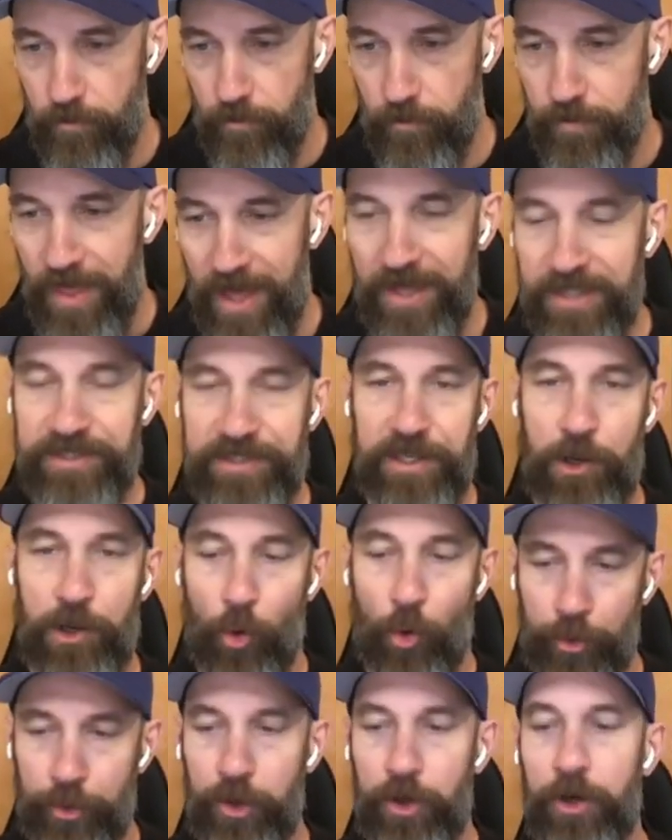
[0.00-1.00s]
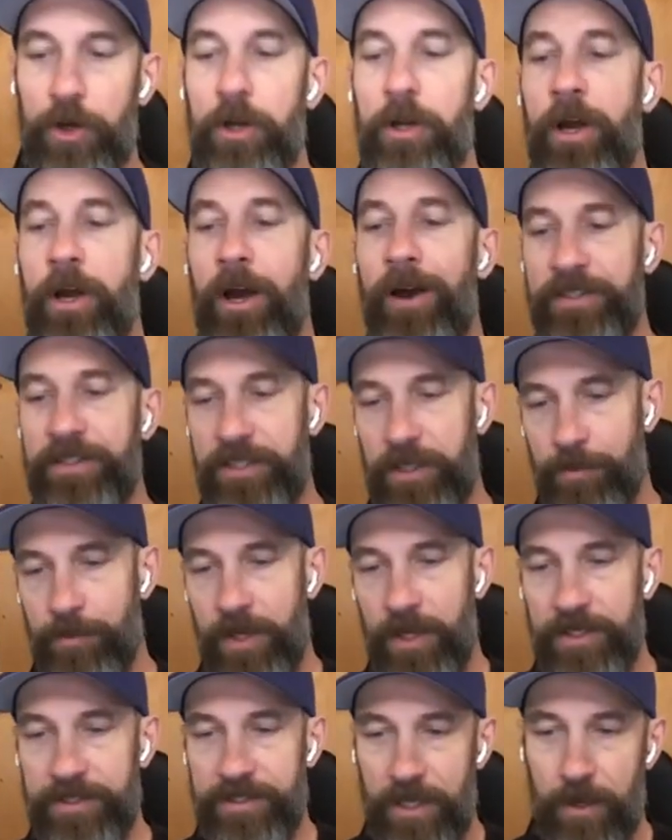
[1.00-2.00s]
that is the order of the
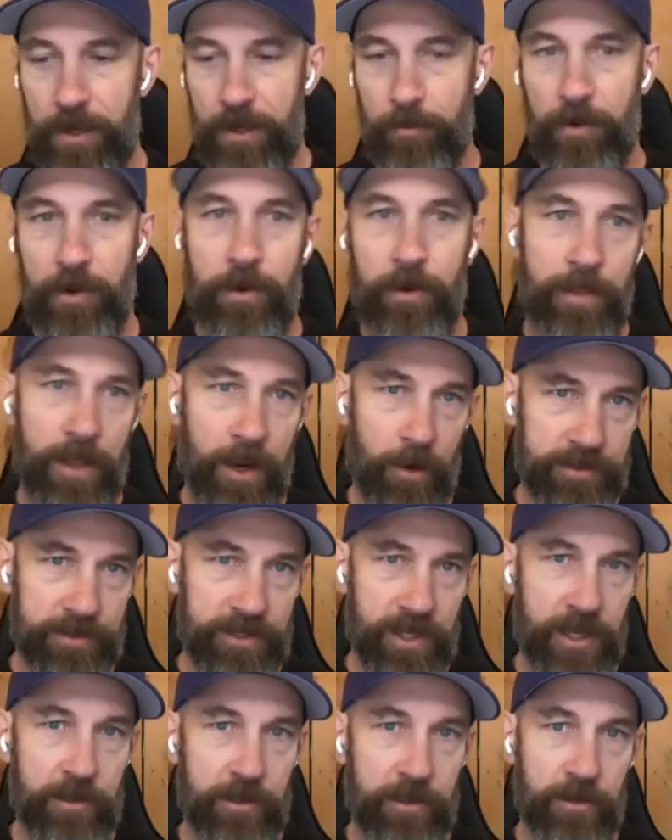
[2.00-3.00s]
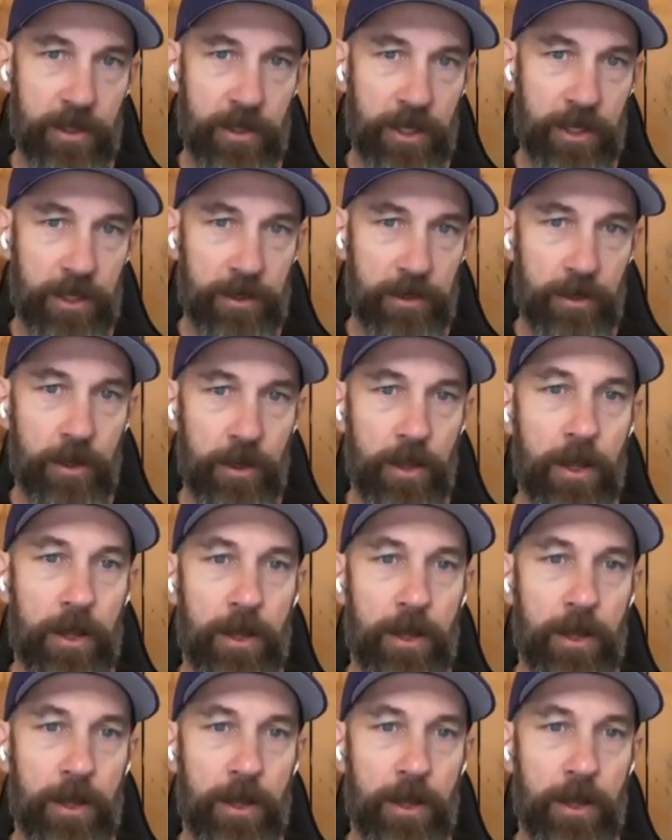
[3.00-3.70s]
CPA exam that I would take in